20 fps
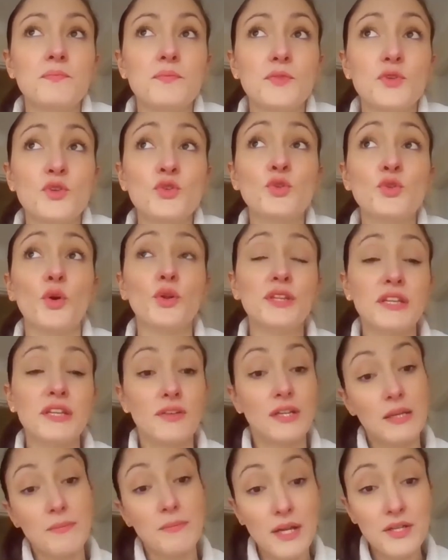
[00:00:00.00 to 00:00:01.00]
you don't
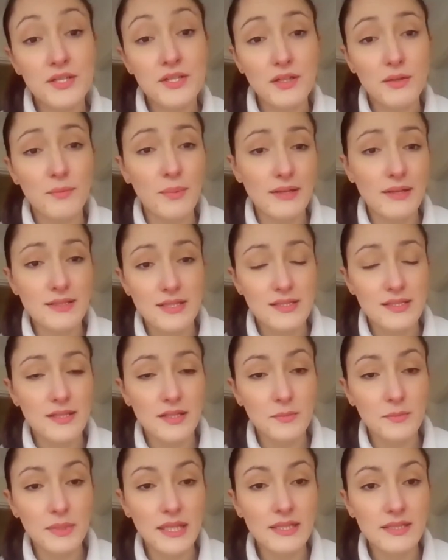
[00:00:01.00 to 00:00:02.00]
even imagine about
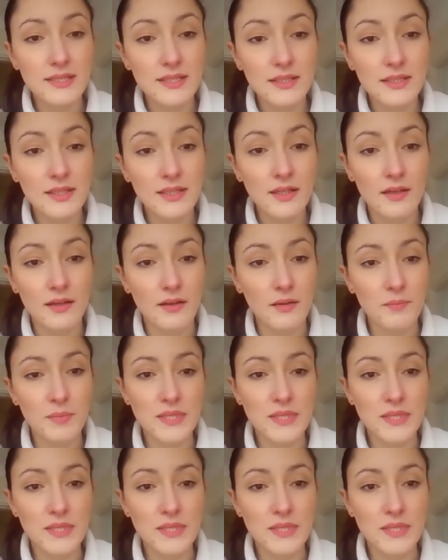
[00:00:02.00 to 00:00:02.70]
sustainability uh,